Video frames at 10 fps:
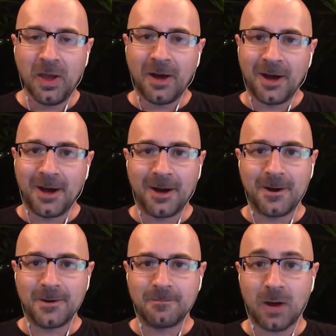
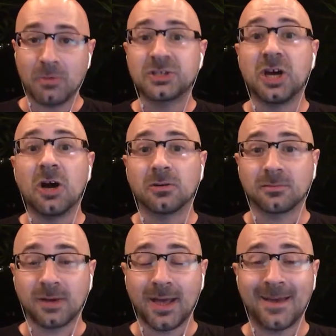I was young,
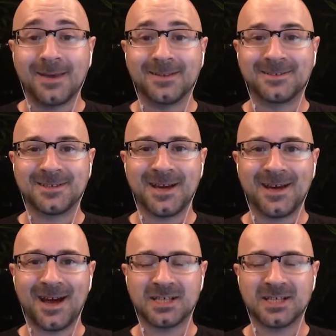and I